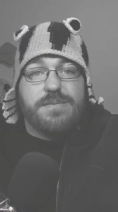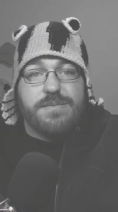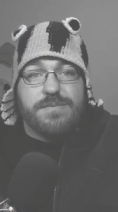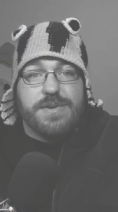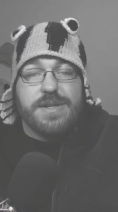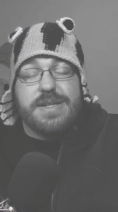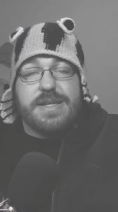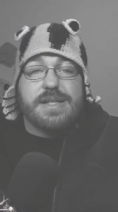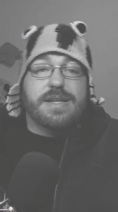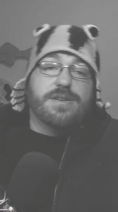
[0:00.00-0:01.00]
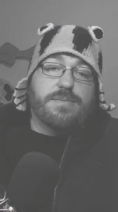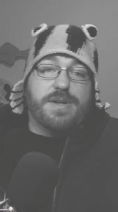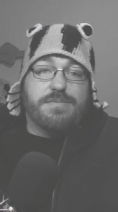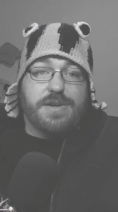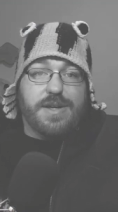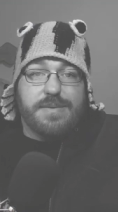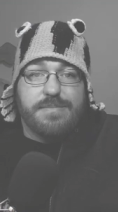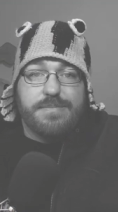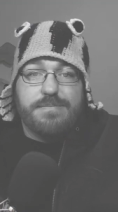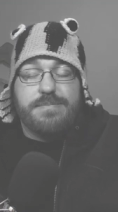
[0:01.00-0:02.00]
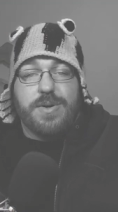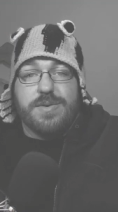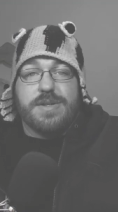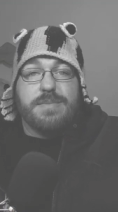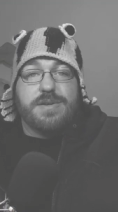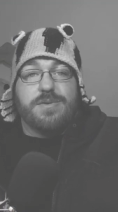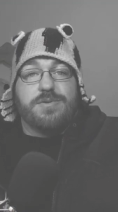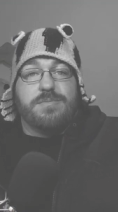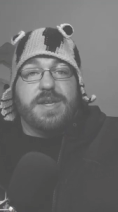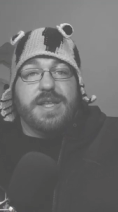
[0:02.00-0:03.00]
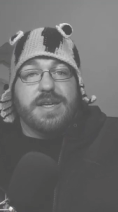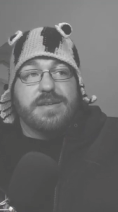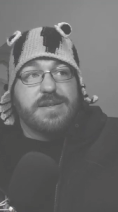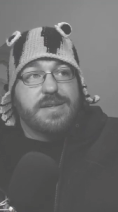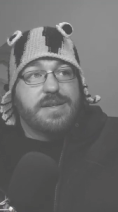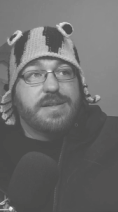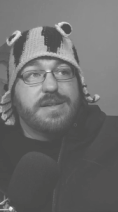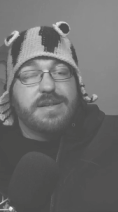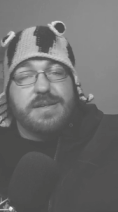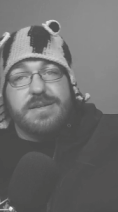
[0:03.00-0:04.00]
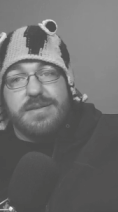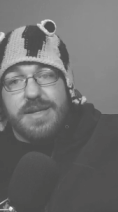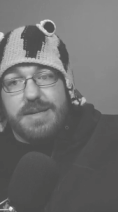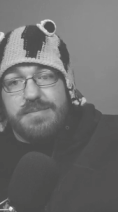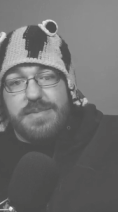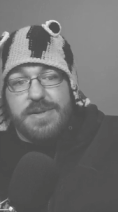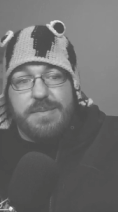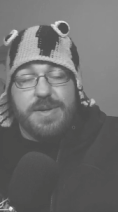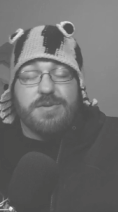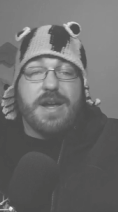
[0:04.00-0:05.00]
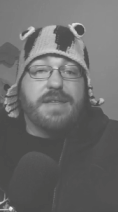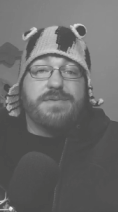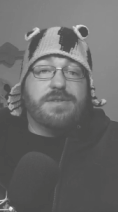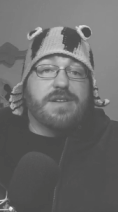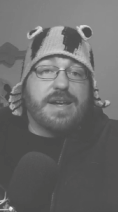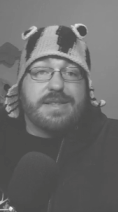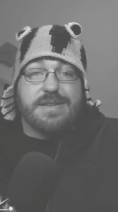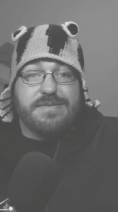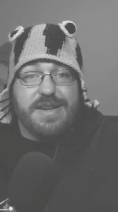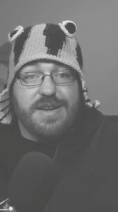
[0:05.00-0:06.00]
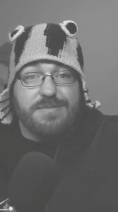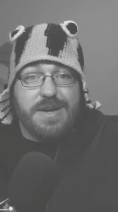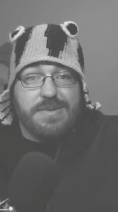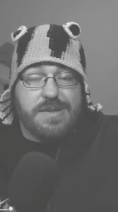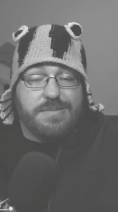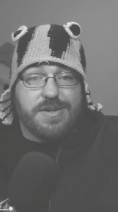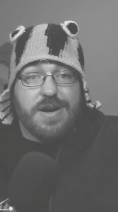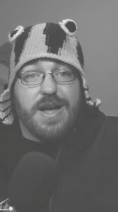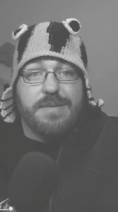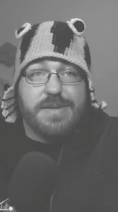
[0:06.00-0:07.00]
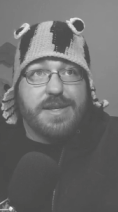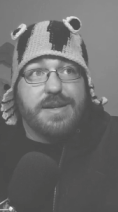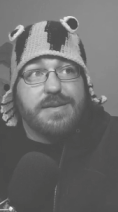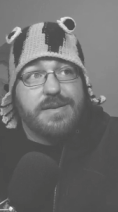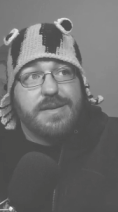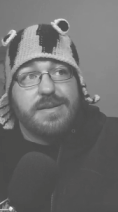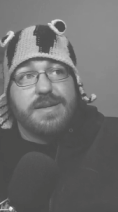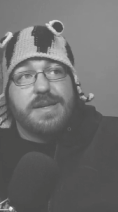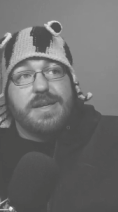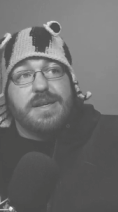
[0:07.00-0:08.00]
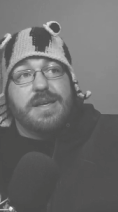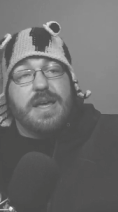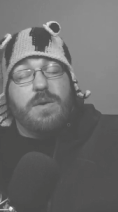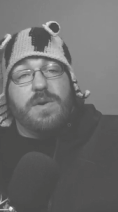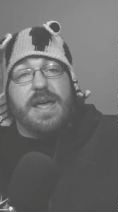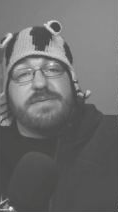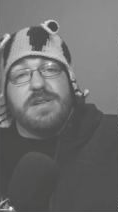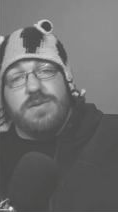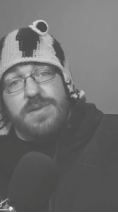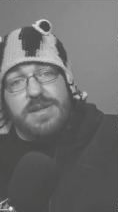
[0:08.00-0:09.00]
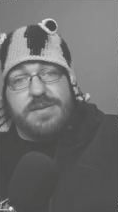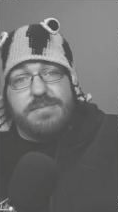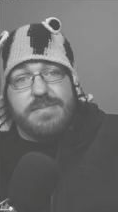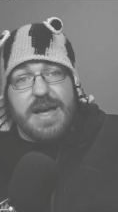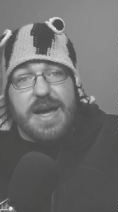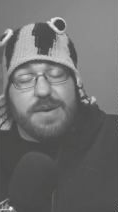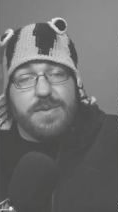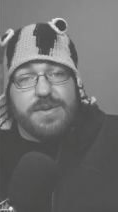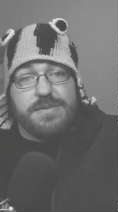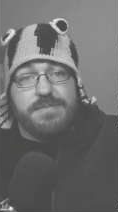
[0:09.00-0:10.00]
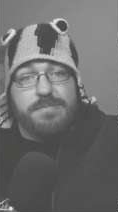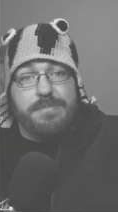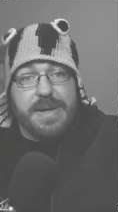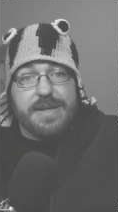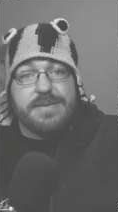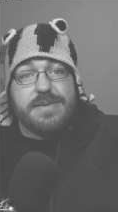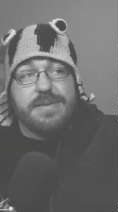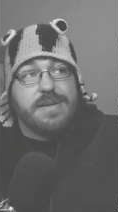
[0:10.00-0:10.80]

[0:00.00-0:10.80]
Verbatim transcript: Realistically, nobody really posts on my social media. It, it'd be great if you'd like this video, maybe subscribe, and then I won't have to do these awkward bits